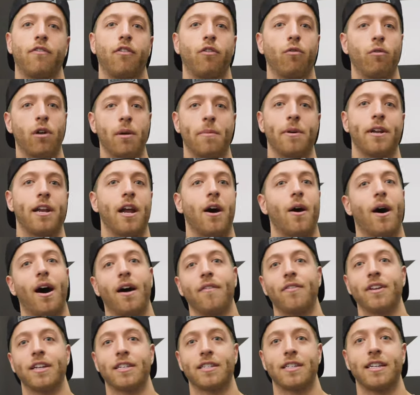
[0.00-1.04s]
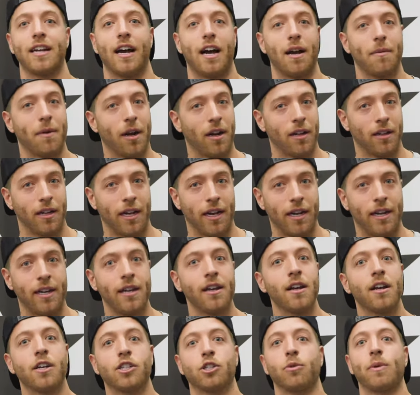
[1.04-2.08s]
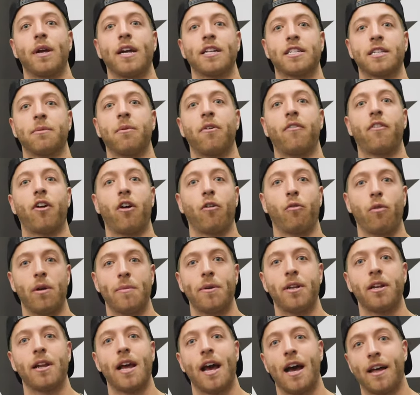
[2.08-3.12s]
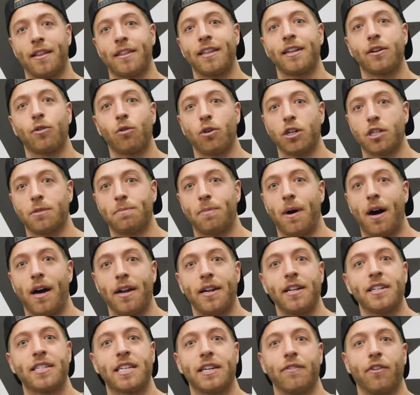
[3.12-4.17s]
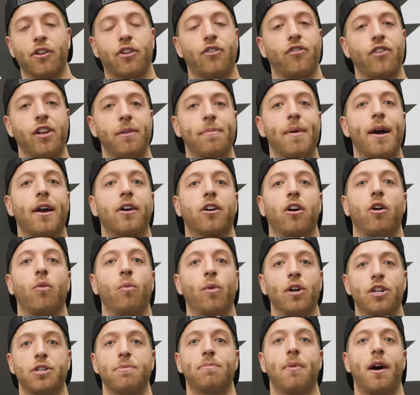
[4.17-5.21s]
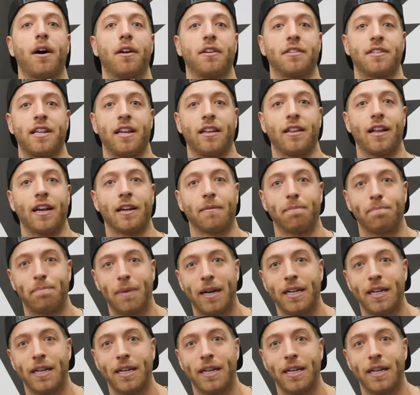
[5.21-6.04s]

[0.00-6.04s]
for women. Now, obviously, I'm not a lady, so we had some of our women athlete correspondents give us feedback on which models they like